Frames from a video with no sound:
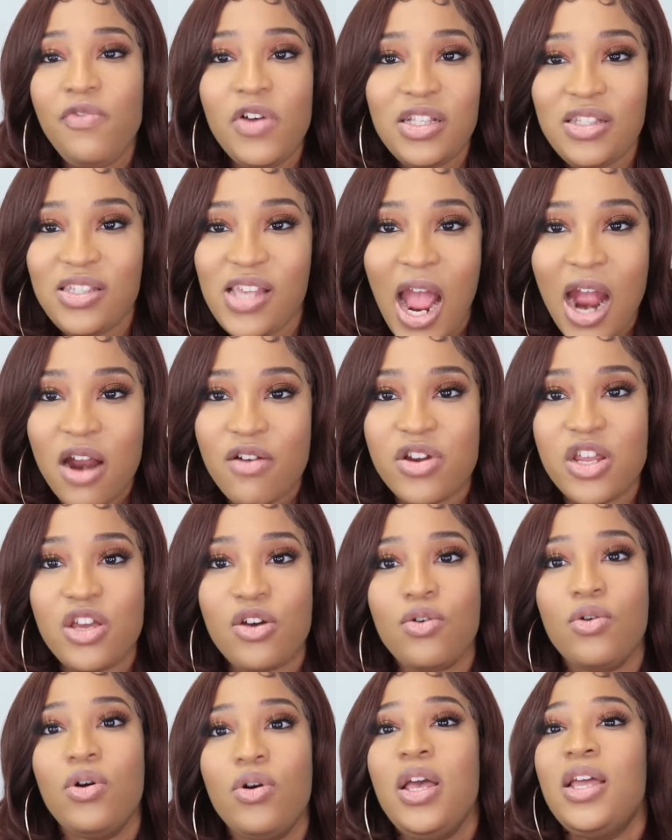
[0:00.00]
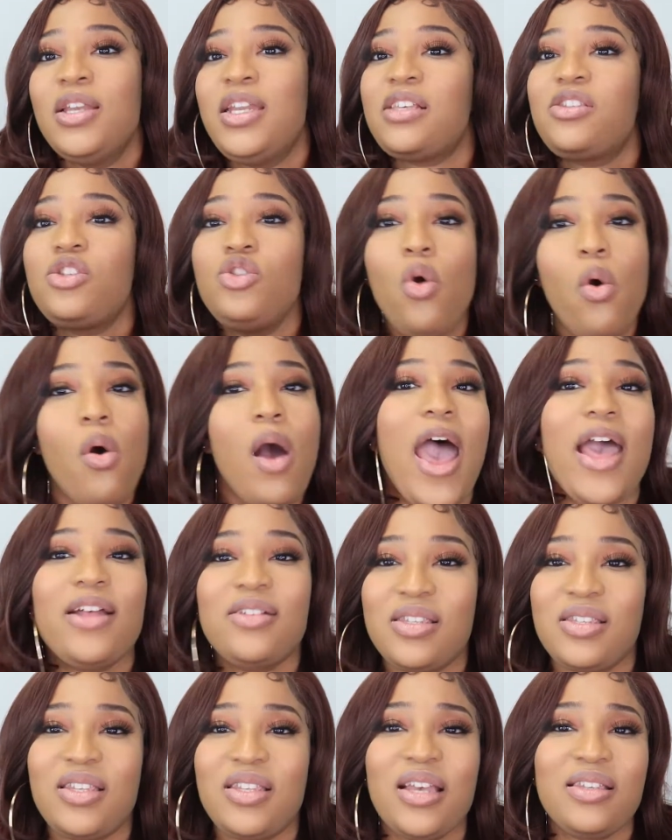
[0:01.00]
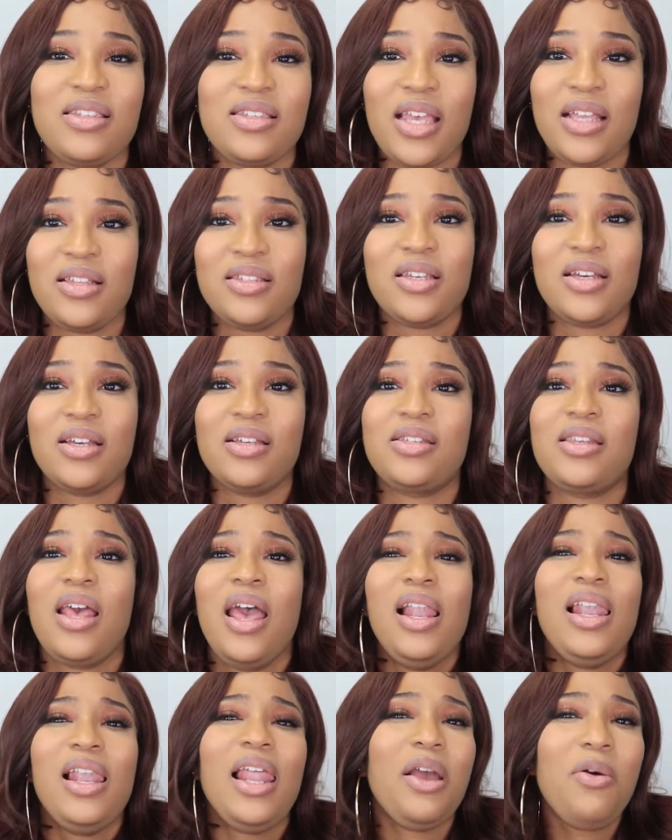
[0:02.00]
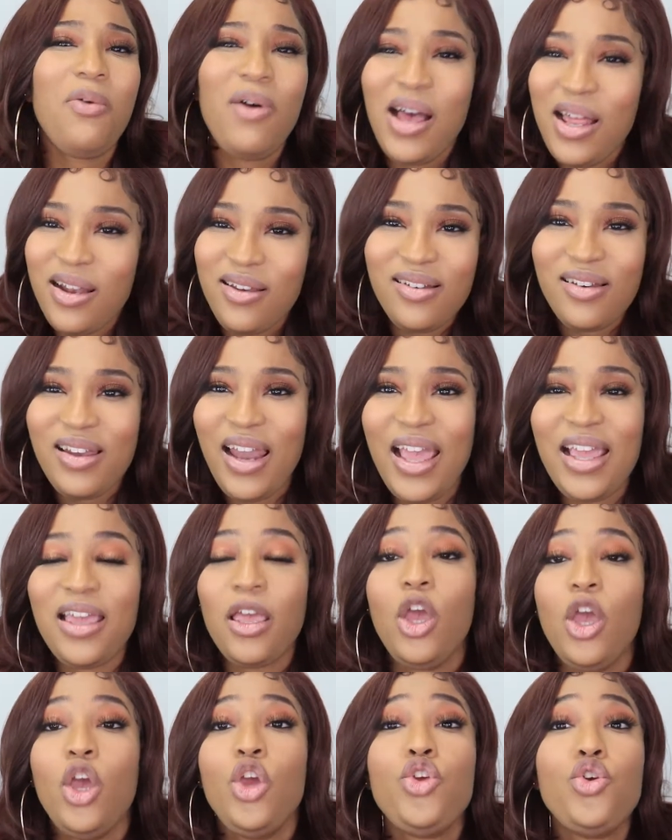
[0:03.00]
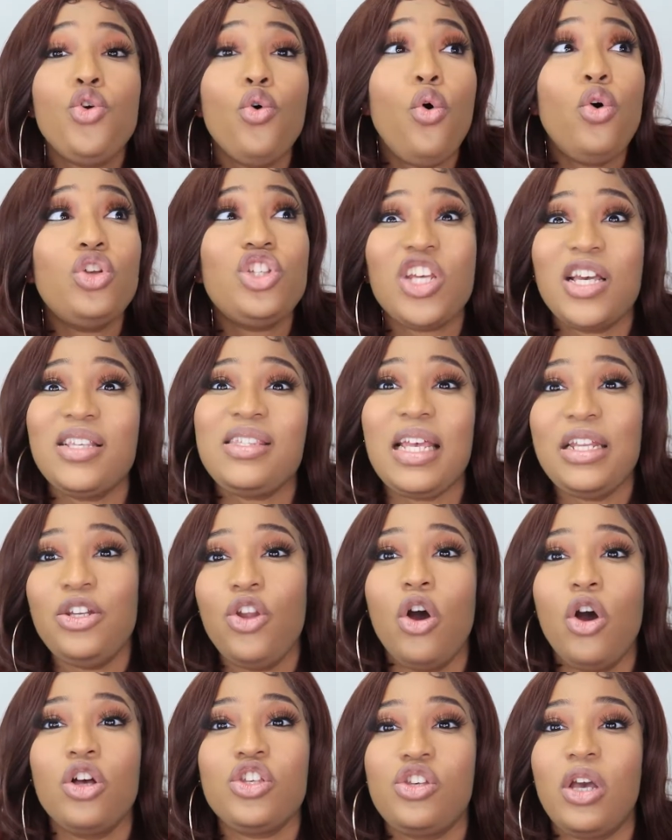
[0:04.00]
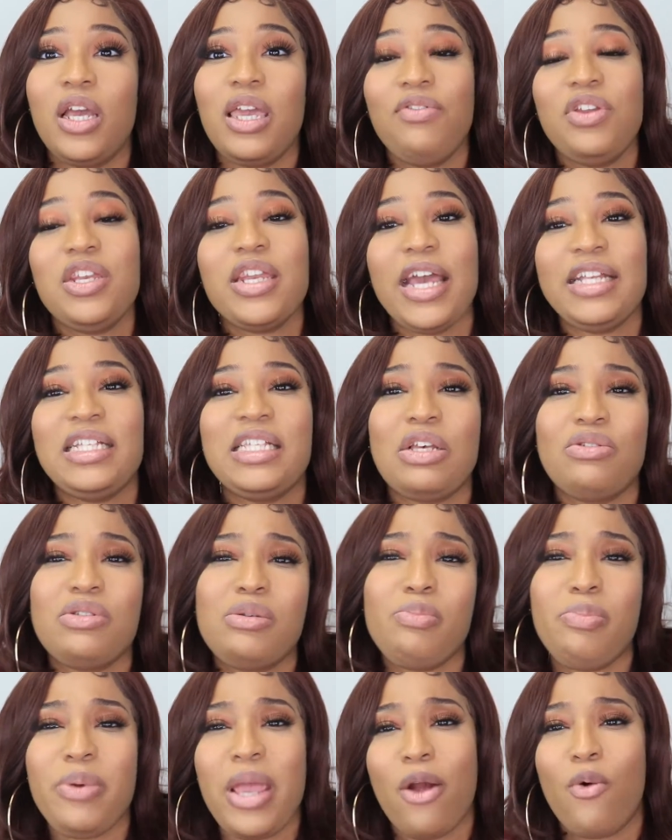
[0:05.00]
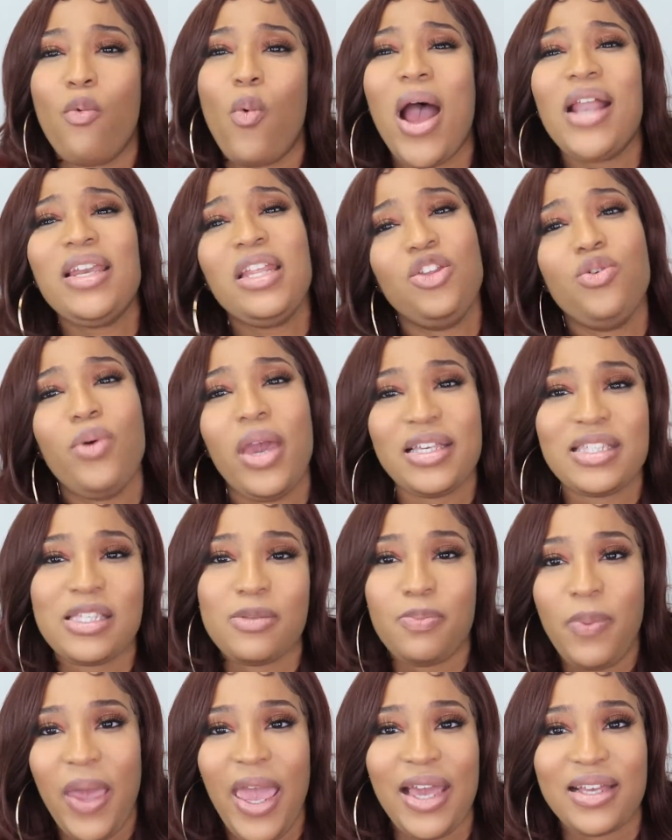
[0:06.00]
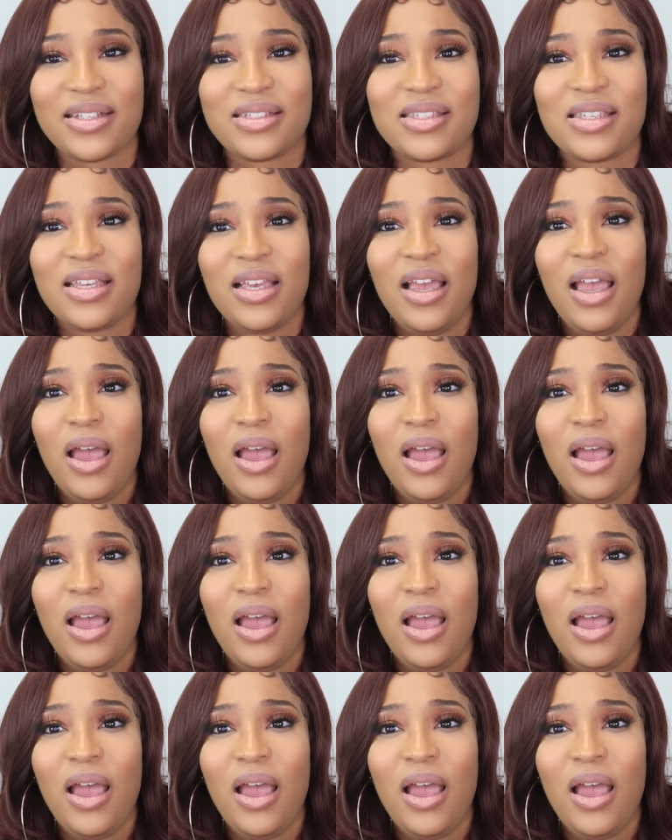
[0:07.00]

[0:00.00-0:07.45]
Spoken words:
of Ontario, there's no IELTS test centers. Like what? Like, You just announced you're giving 90,000 PR. What did you expect?